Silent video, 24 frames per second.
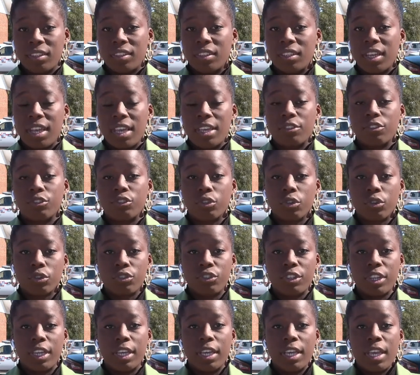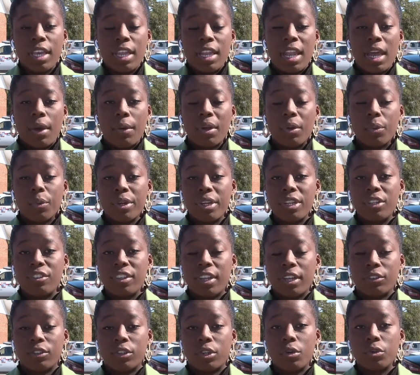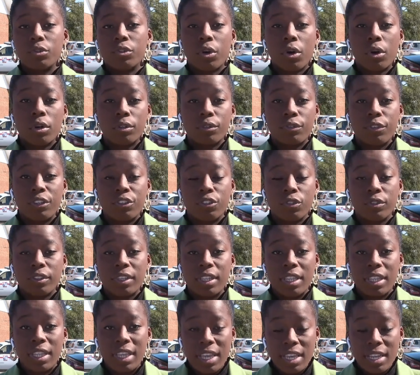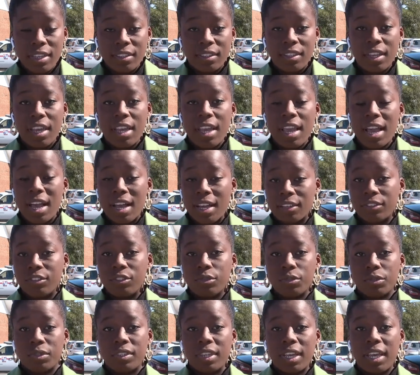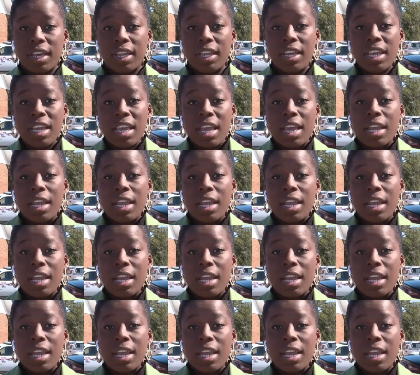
of today searching. Now, I reached out to Coast Guard officials, and they say, as you said,